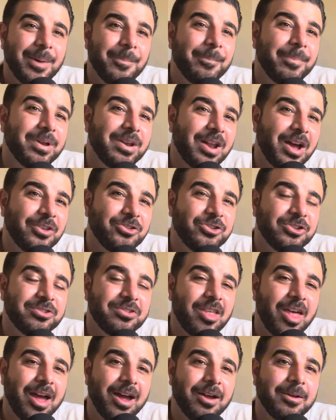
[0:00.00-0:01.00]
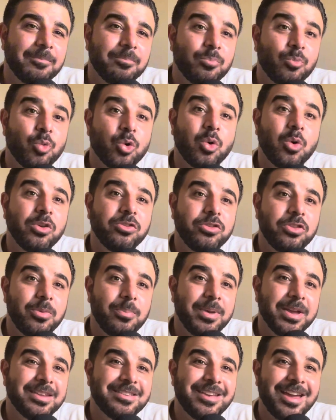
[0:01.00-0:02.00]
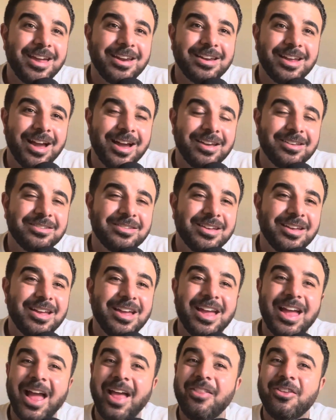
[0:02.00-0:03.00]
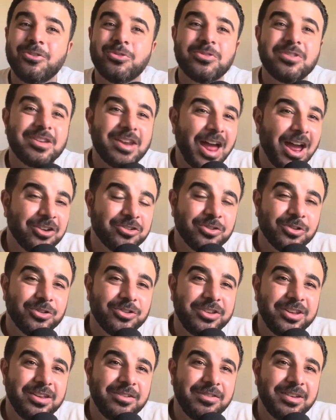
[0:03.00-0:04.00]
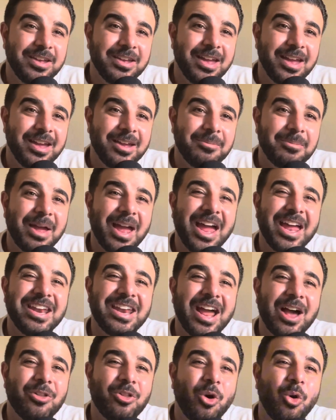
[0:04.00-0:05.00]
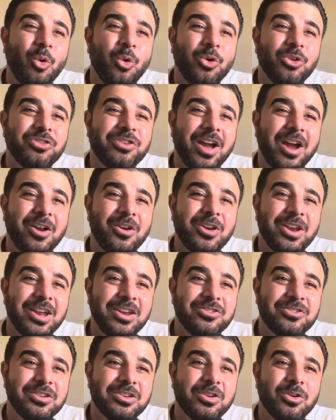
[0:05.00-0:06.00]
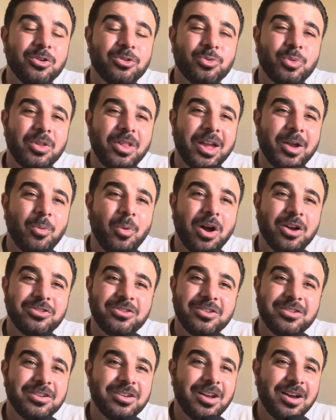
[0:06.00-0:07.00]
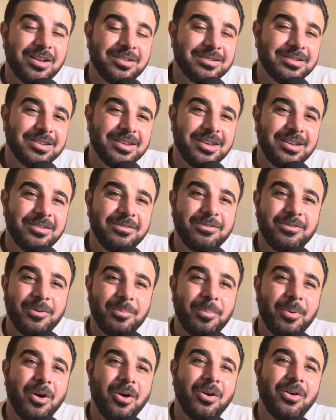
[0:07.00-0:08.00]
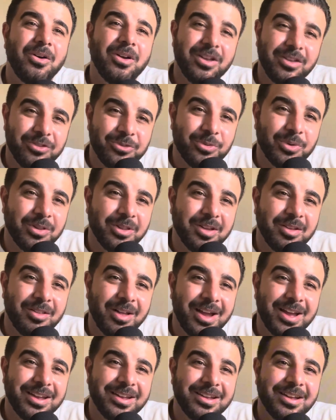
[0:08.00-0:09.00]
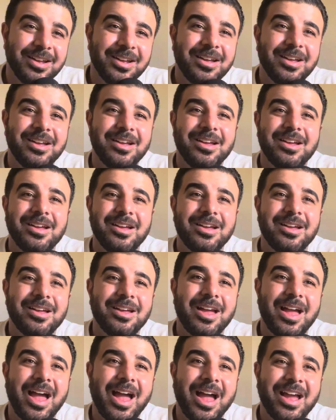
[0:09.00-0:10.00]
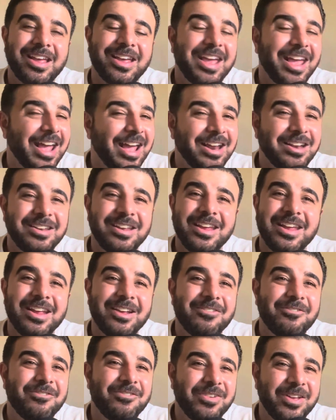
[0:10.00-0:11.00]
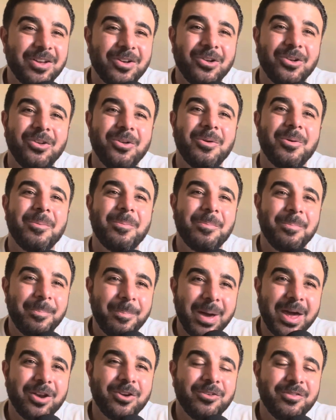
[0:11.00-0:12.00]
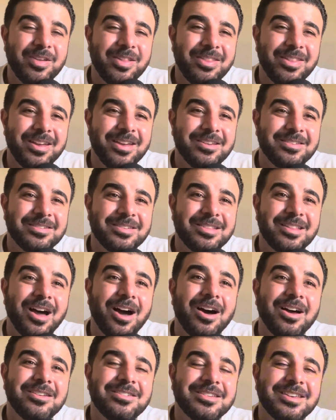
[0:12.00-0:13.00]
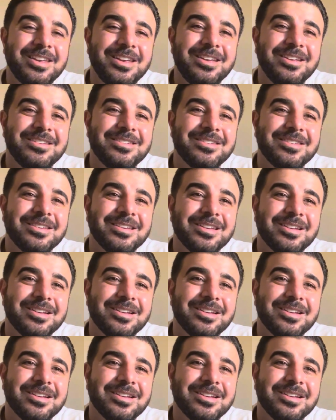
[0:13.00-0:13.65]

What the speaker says: But not just that. We're going to the Big Ten, guys. And this was a national TV game, and now the whole entire nation knows what like Washington Husky football is really like. I can't feel better than this. The Huskies,